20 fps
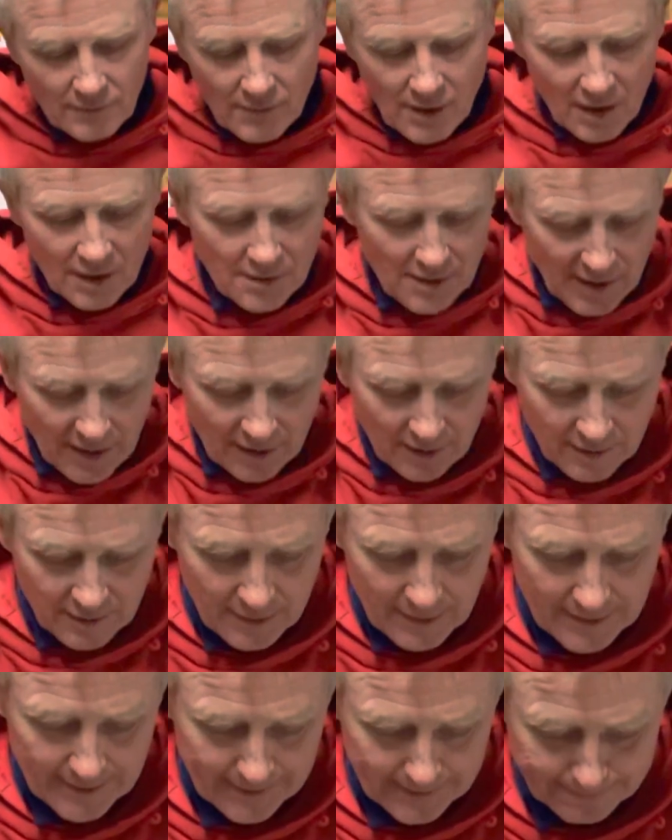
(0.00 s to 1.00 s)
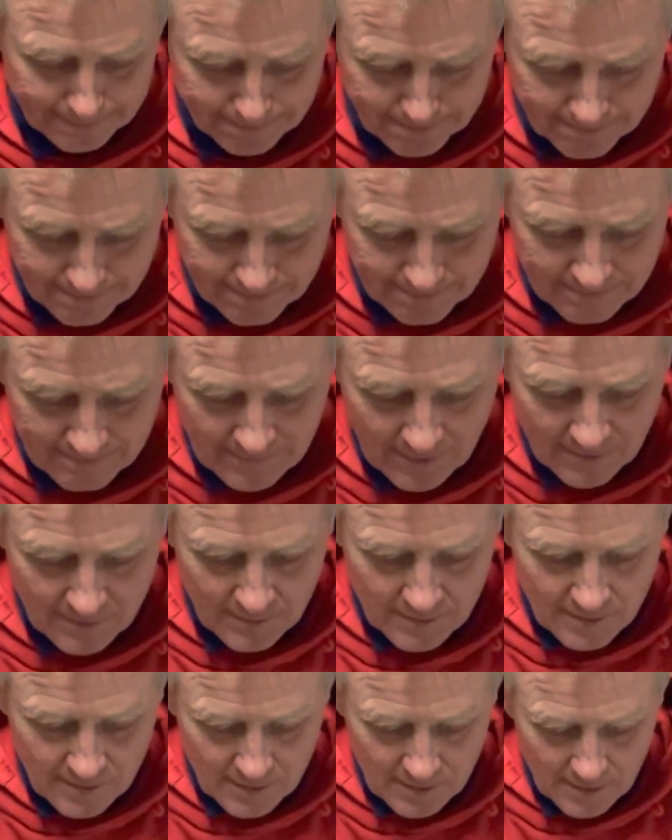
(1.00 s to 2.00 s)
I then
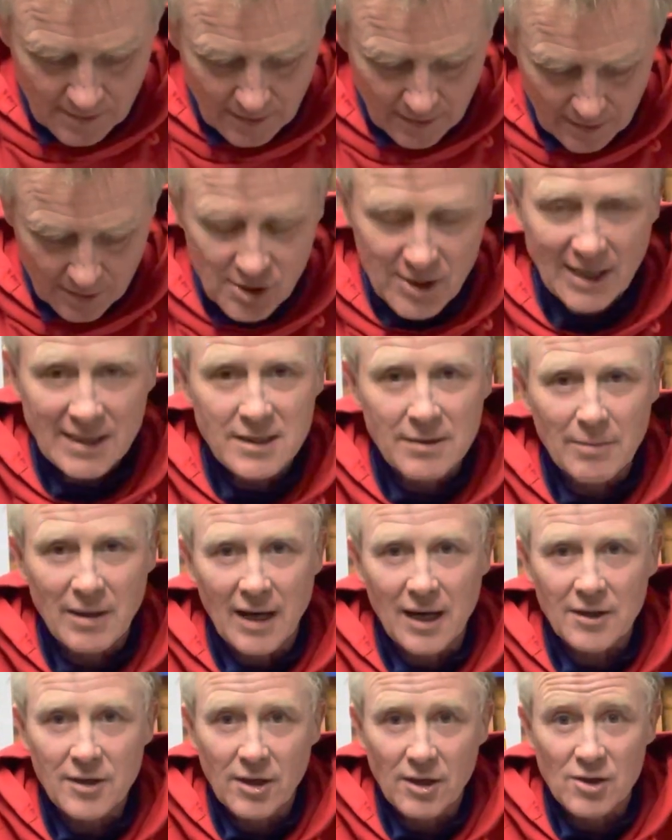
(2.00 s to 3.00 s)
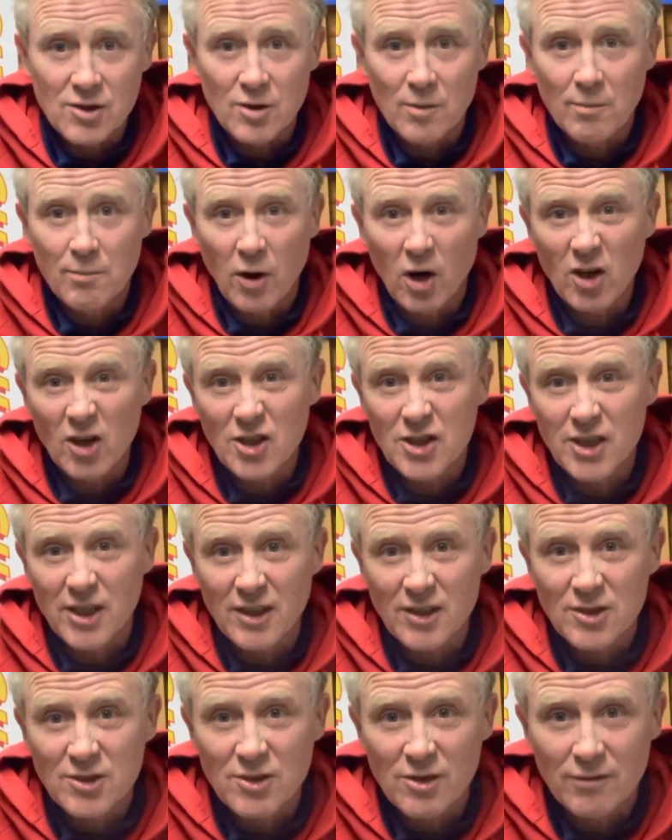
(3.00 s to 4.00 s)
set about doing some polishing
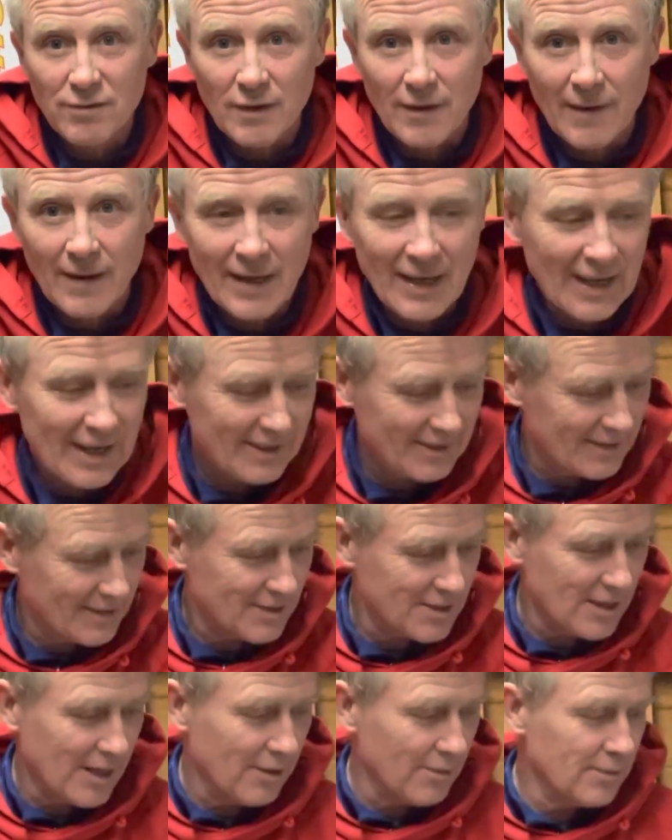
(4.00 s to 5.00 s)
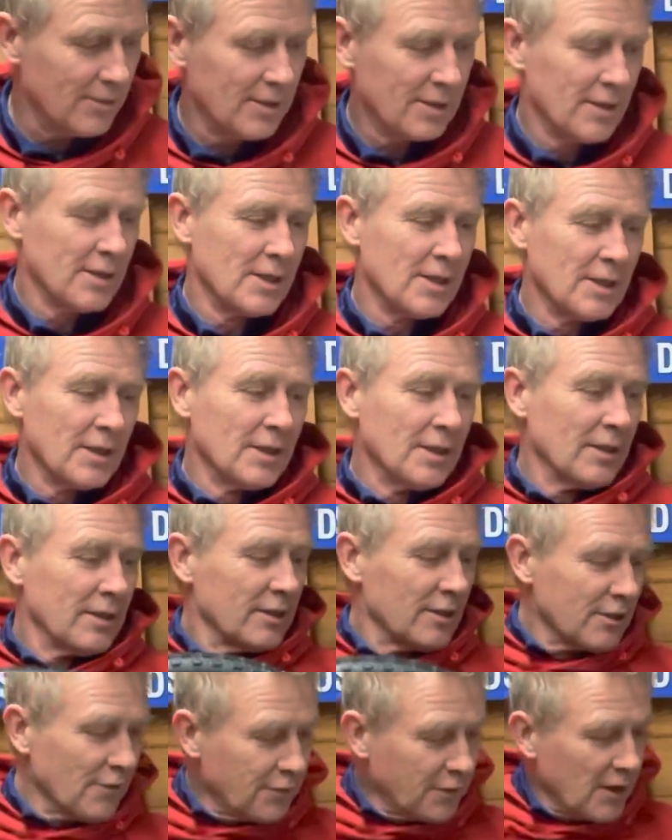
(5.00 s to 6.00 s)
and stuff like that. So
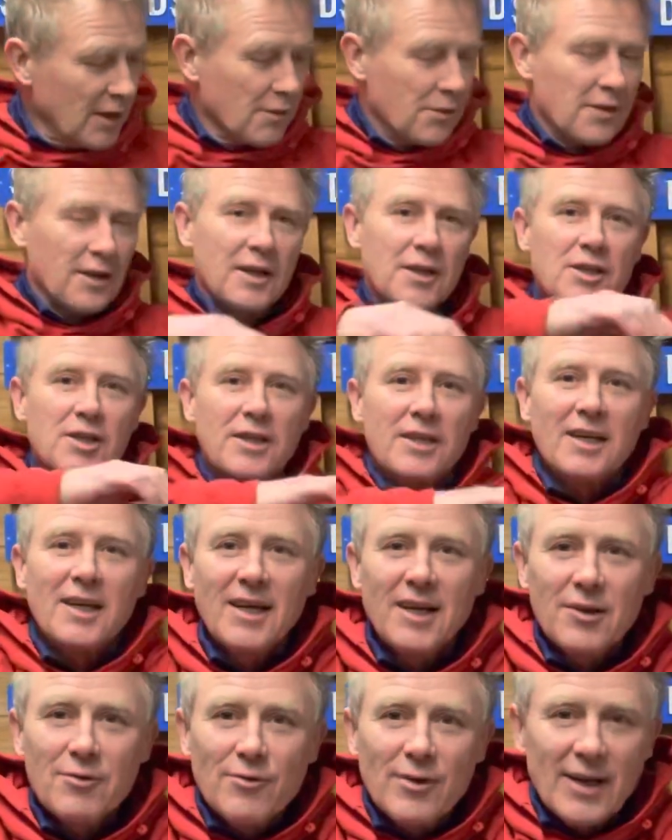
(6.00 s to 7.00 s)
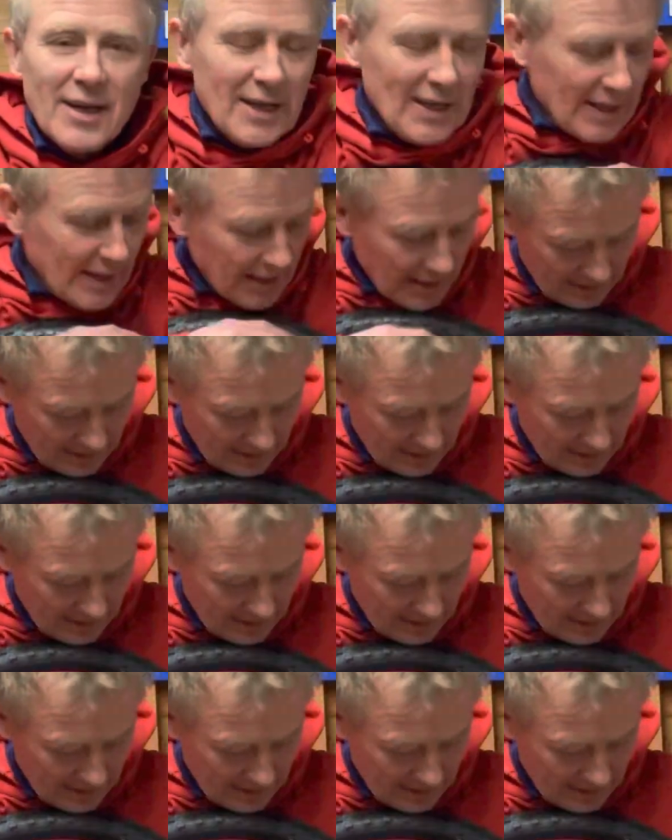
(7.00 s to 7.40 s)
there's a few things you need really,